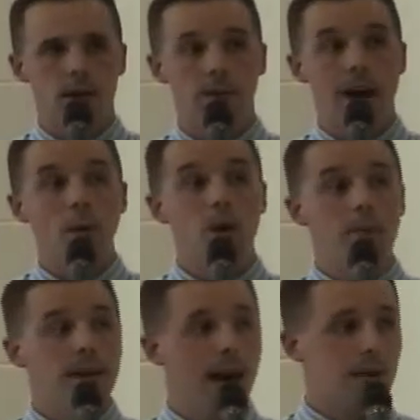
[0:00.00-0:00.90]
If I want
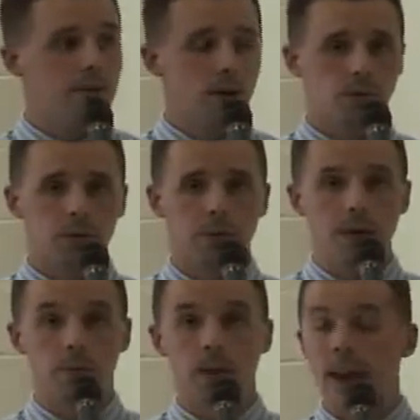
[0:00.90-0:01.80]
to be God's chosen
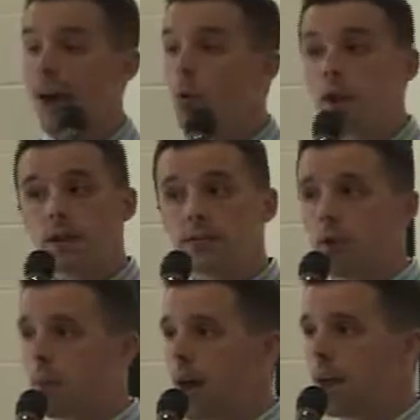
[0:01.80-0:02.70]
people, and I don't want to
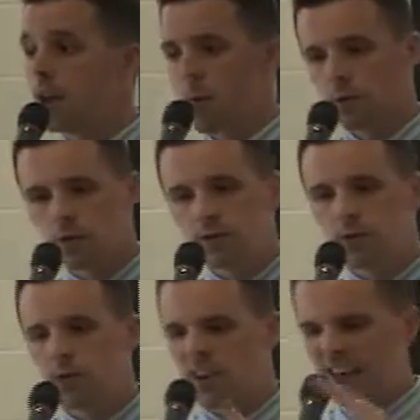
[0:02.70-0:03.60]
disobey, I'm a good
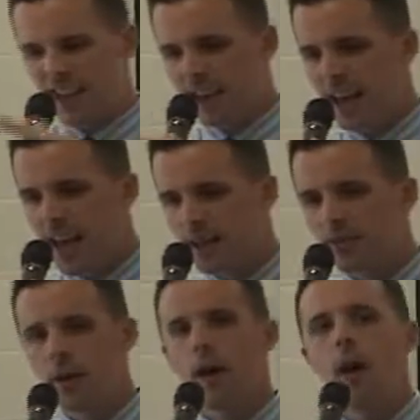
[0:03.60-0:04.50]
student, I like getting
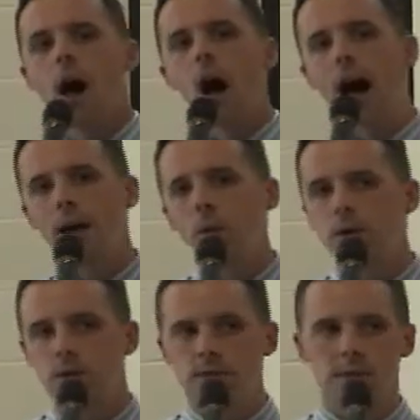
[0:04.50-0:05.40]
A's, I want
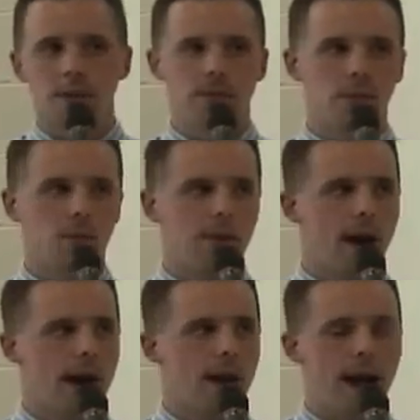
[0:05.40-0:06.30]
to do the same thing with
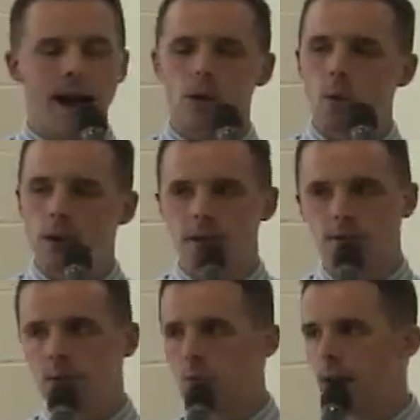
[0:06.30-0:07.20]
God. I don't want to
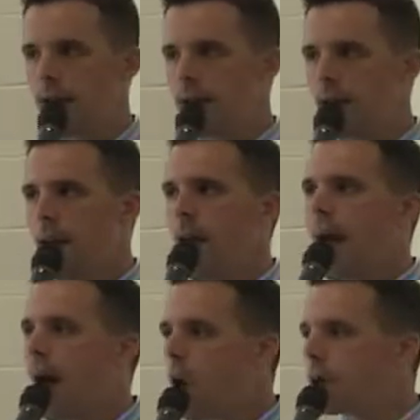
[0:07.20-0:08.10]
disobey.
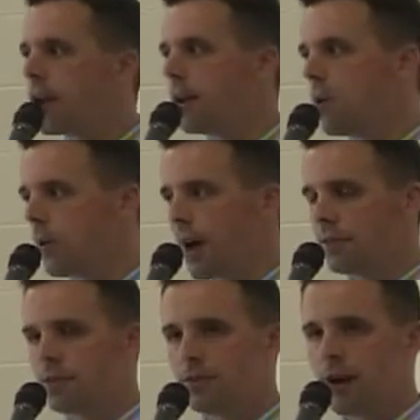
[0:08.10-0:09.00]
How can I know
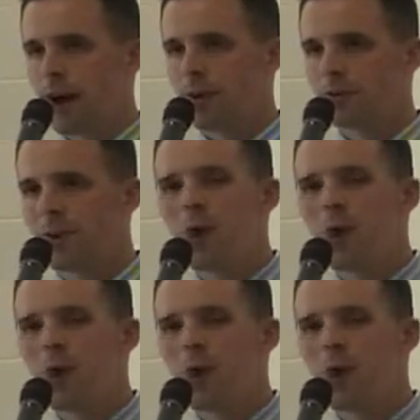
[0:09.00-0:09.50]
God's desires?